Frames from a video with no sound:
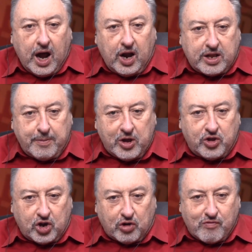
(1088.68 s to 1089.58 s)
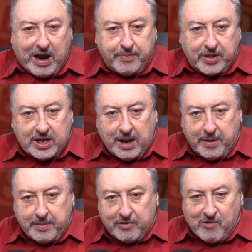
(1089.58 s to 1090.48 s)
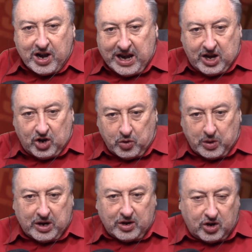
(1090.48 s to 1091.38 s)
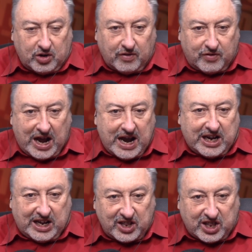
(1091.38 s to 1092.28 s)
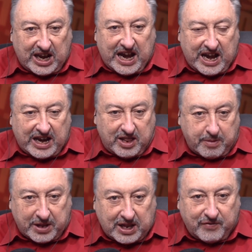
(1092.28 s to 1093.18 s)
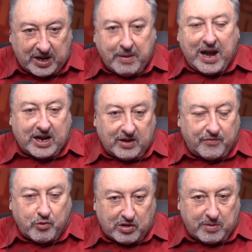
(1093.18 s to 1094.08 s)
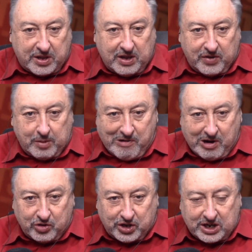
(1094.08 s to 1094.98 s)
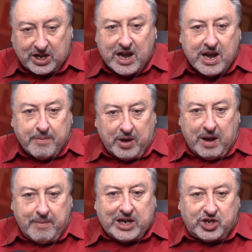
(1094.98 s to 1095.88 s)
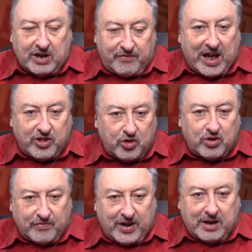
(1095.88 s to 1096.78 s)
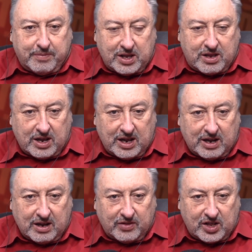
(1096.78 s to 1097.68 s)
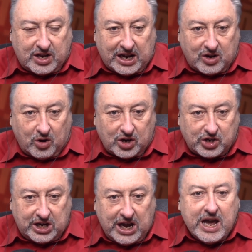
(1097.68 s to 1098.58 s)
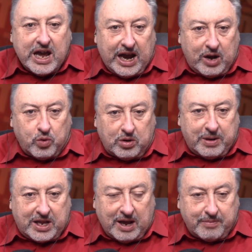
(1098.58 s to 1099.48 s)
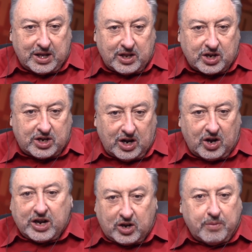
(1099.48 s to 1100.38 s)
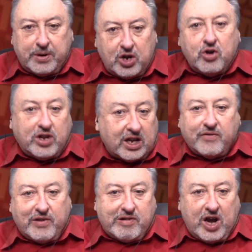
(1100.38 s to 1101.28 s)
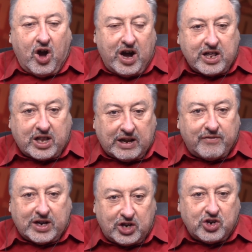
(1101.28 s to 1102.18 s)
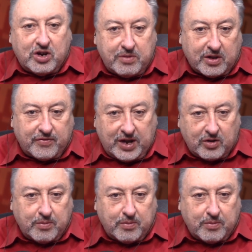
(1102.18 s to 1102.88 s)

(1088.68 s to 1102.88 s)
And I suppose you can ramp this up. I mean, right now you're targeting this at a specific market for a specific project. But I imagine as you develop this technology, it will be something that could be used at the very highest level in terms of